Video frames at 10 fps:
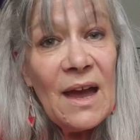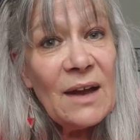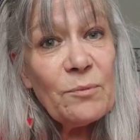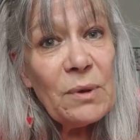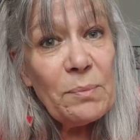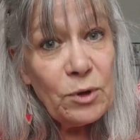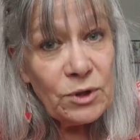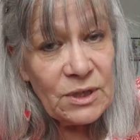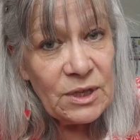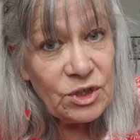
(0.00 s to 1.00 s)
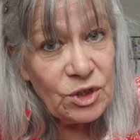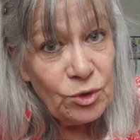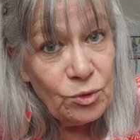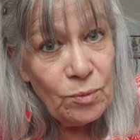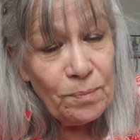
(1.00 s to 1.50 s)
and we put the
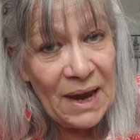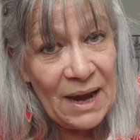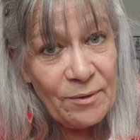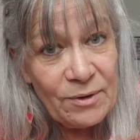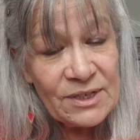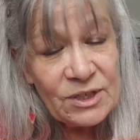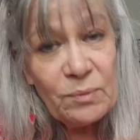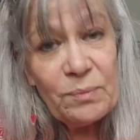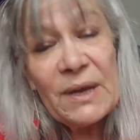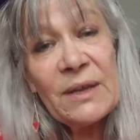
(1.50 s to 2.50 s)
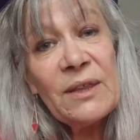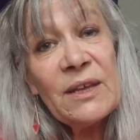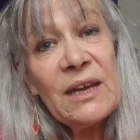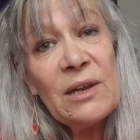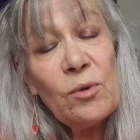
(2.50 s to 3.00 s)
2 parents up in
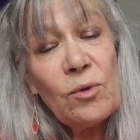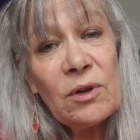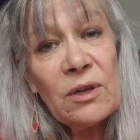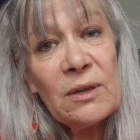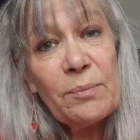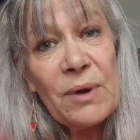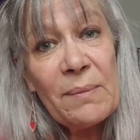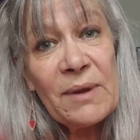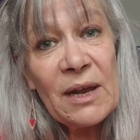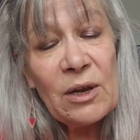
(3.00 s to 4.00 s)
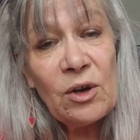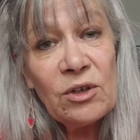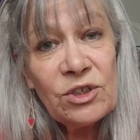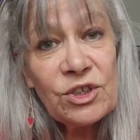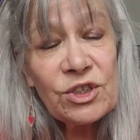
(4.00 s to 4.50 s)
the local Premier
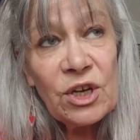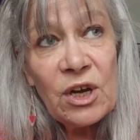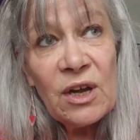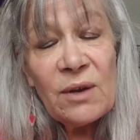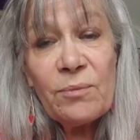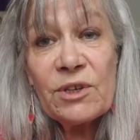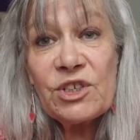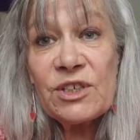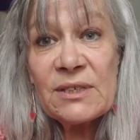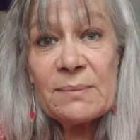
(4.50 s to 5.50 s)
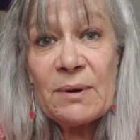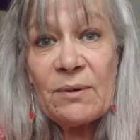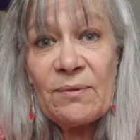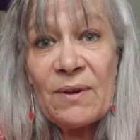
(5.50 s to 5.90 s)
Lodge, which is about